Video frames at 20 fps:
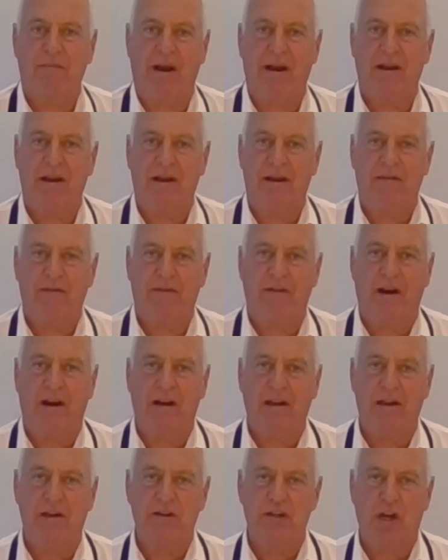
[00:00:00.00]
my
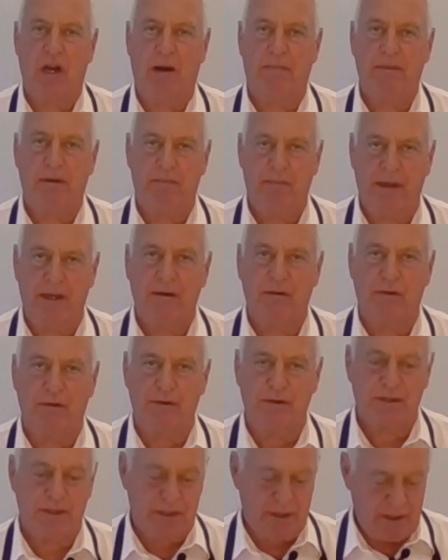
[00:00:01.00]
finely chopped
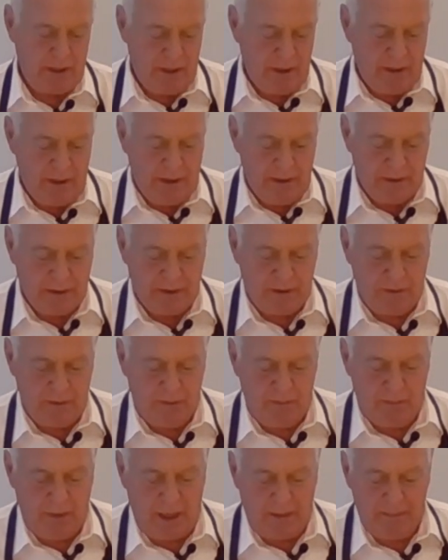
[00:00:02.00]
pickles
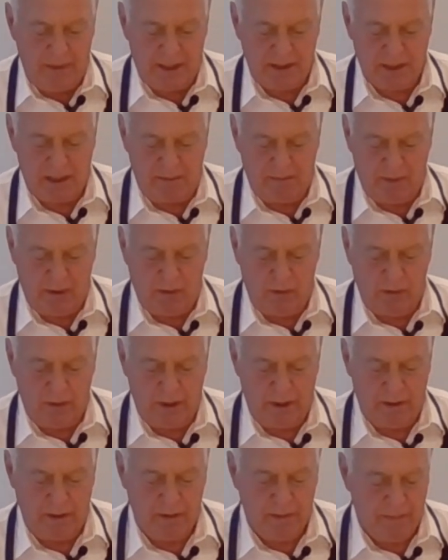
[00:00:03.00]
to my mixing bowl
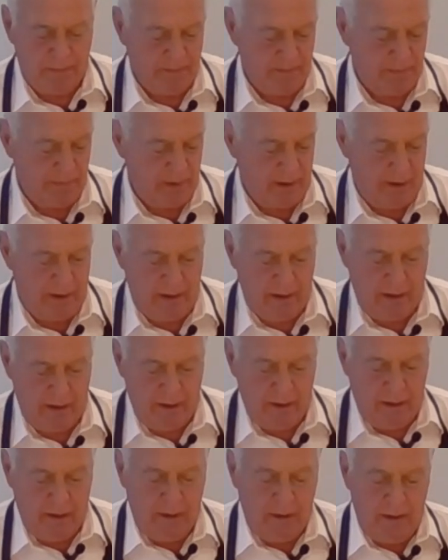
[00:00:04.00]
here.
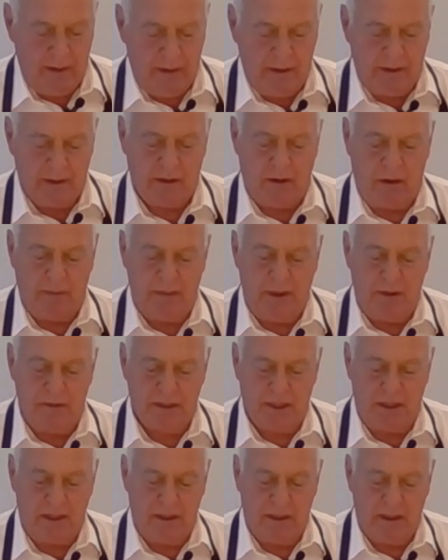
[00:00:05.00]
So I'm
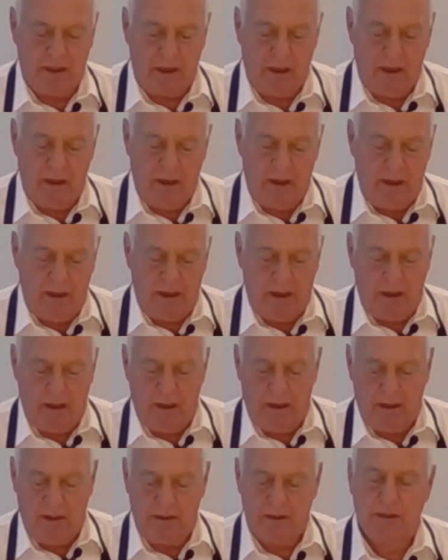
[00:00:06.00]
using
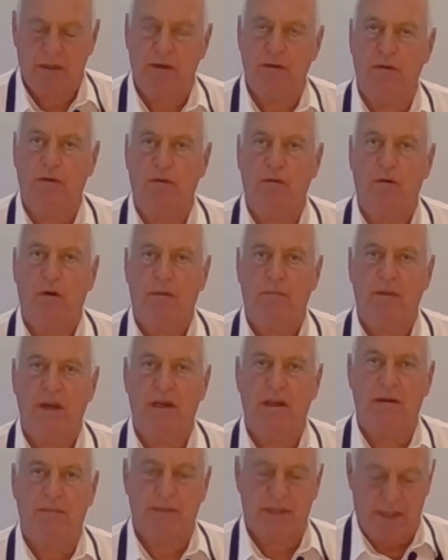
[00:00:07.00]
2
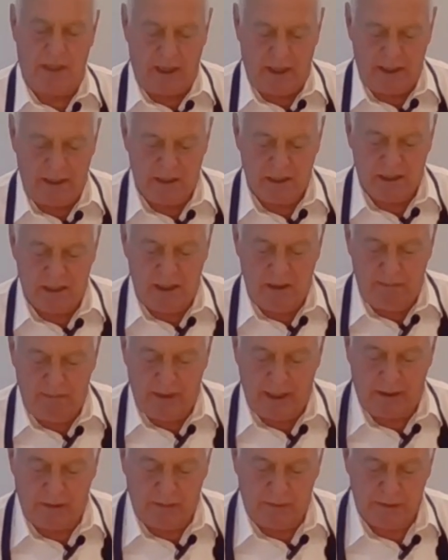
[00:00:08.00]
medium-sized
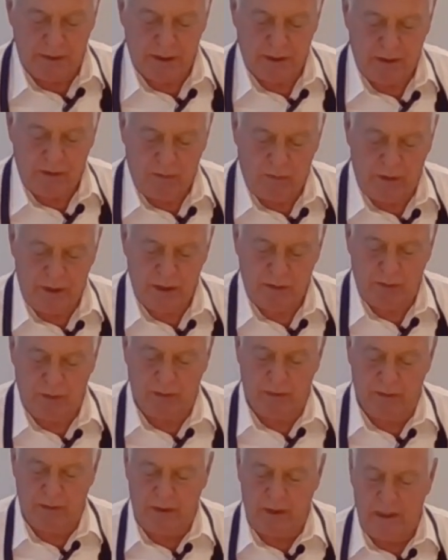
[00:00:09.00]
pickles, which
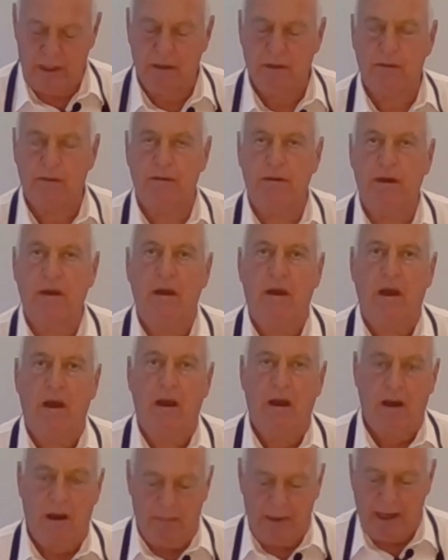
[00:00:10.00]
will yield
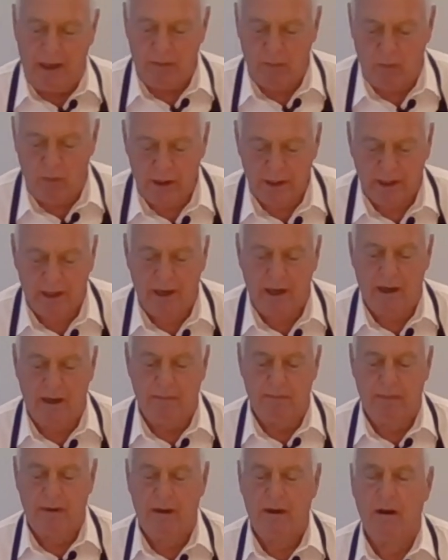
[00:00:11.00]
about 1
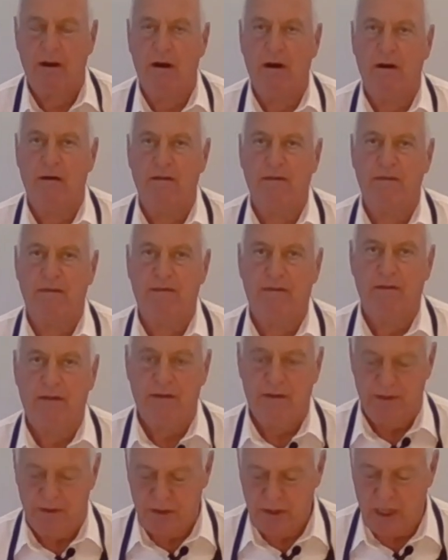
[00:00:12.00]
cup of
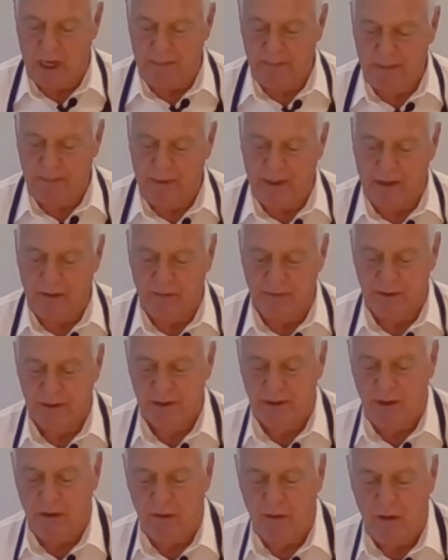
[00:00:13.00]
chopped pickles.
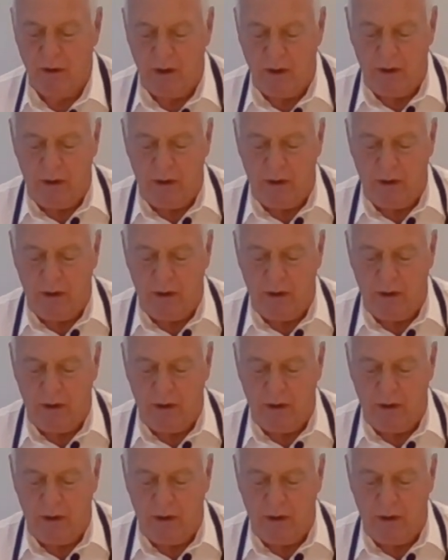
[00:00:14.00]
So